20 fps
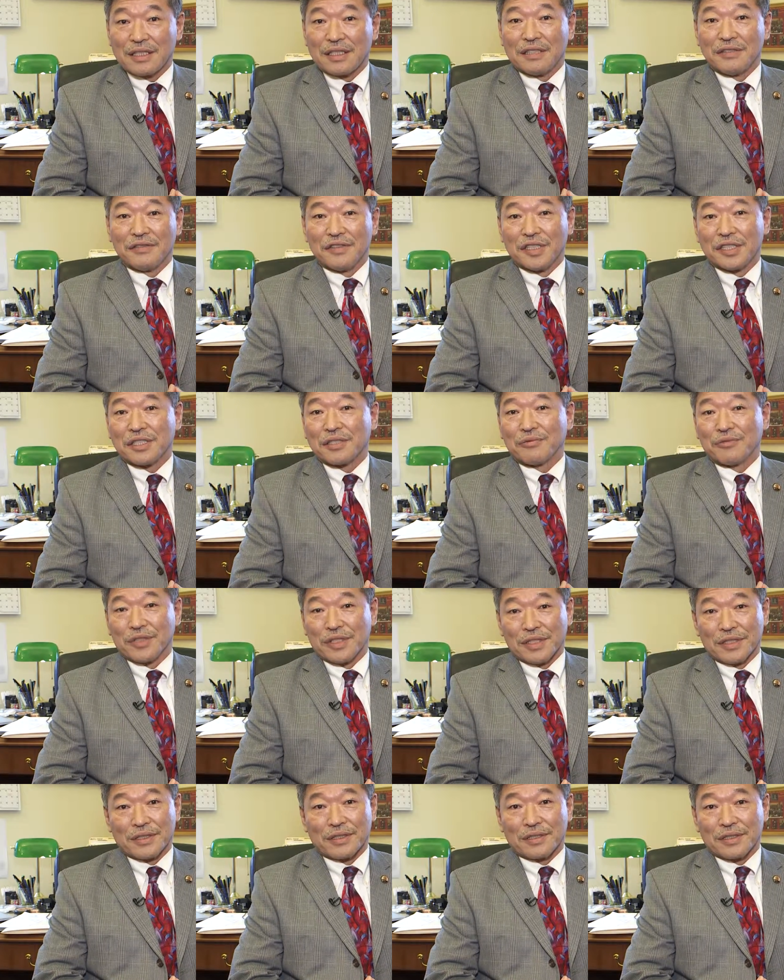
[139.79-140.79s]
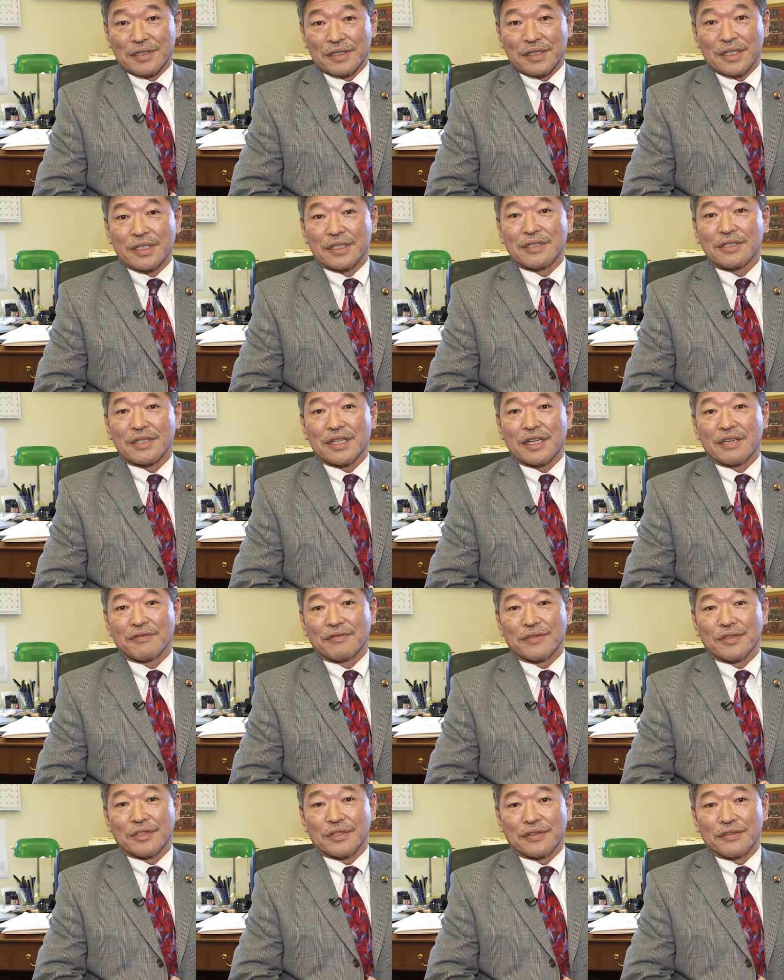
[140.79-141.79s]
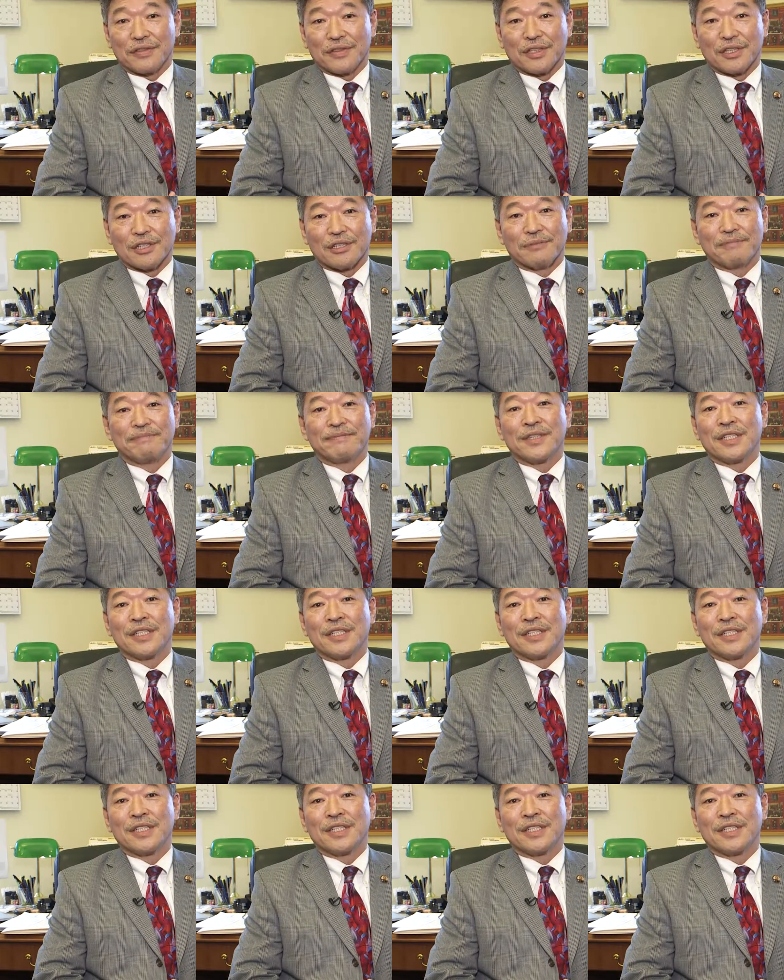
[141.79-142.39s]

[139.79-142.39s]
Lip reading: division within our state to get very far.